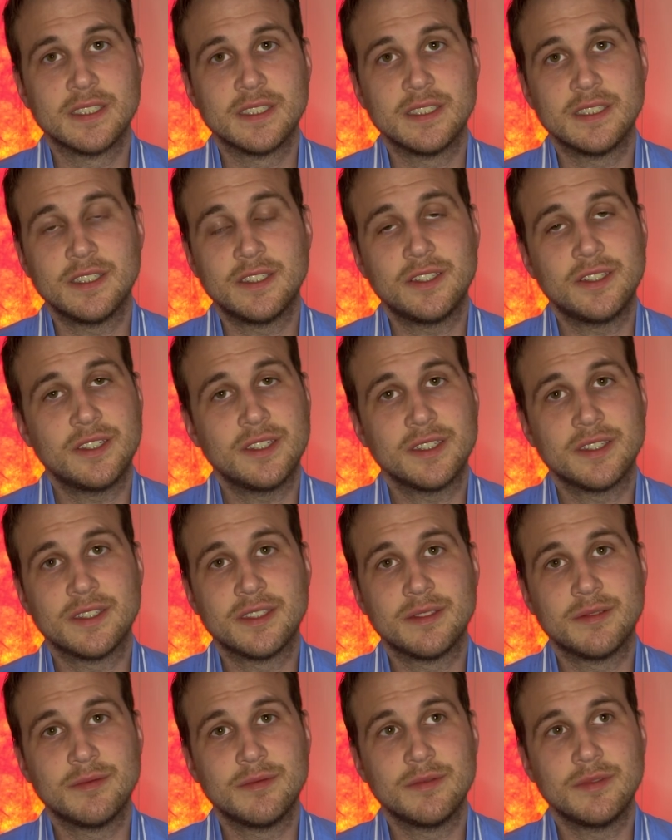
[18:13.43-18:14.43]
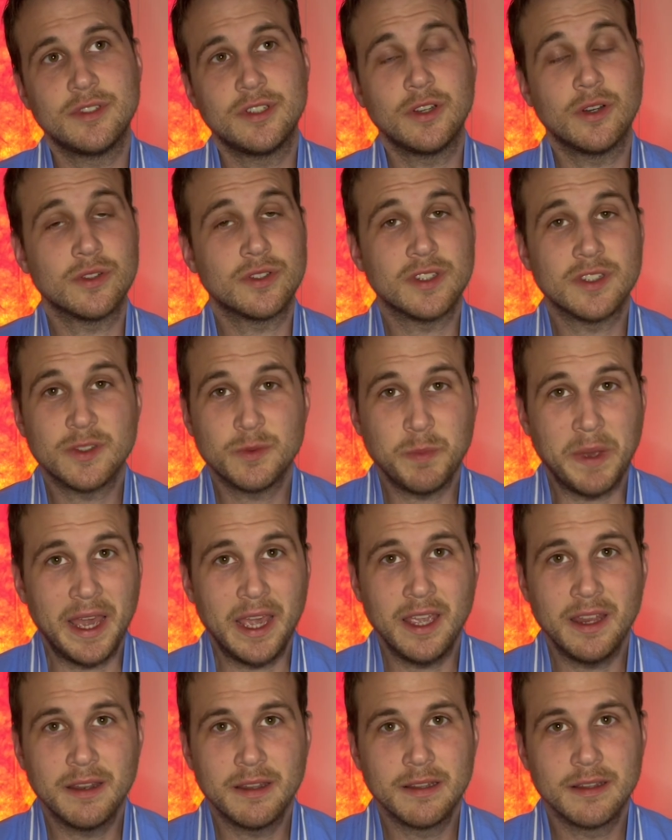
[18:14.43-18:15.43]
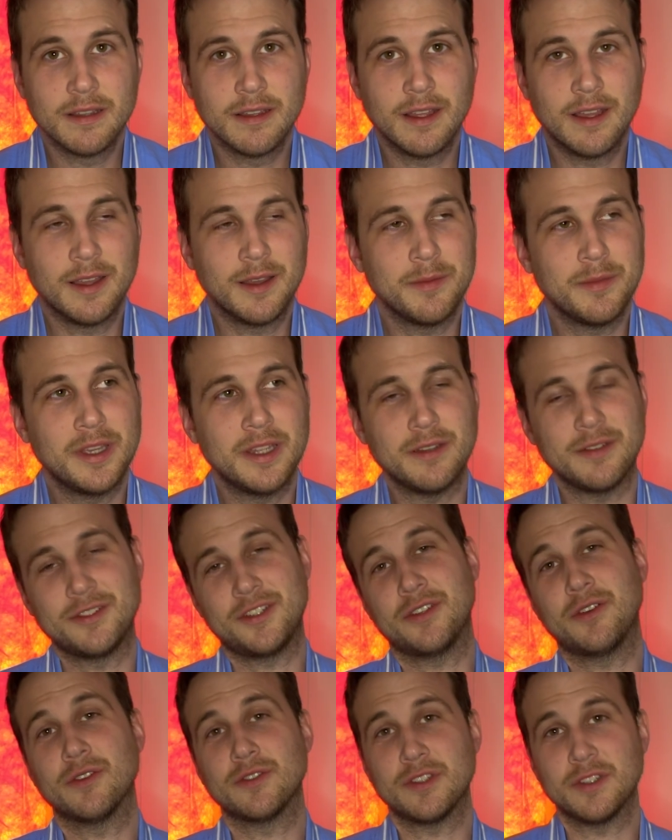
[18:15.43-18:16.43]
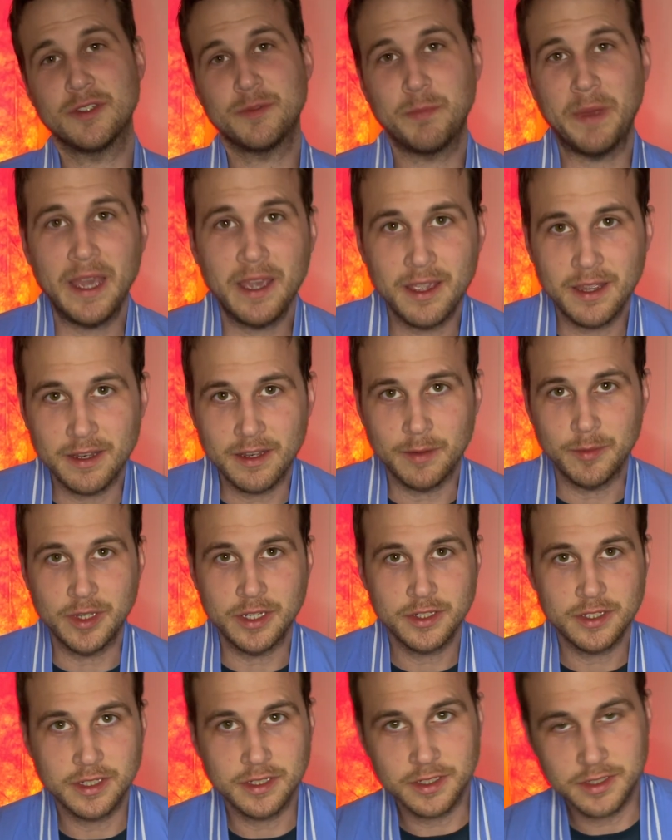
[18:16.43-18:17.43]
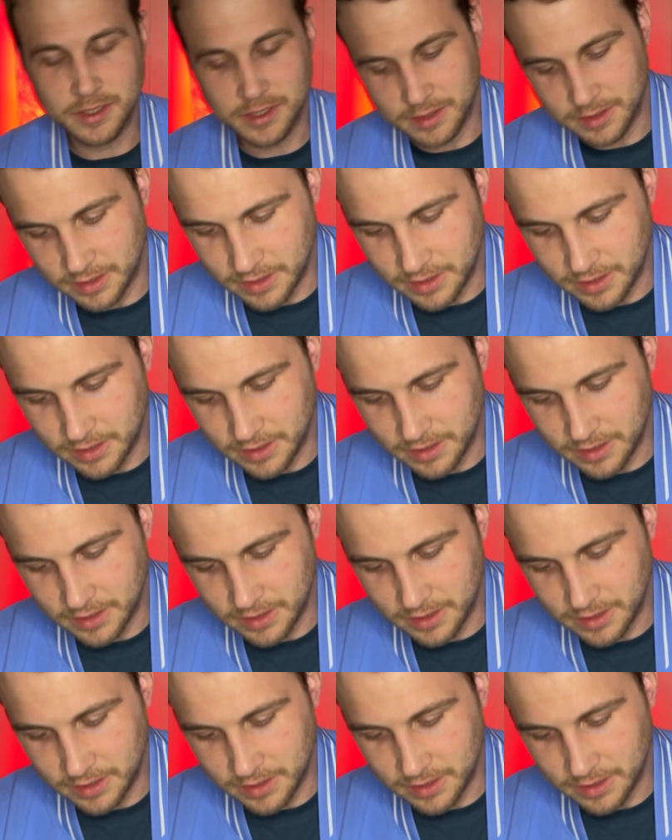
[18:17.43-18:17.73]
it's just, she goes to Spain. I mean, she goes to Spain. I mean, she's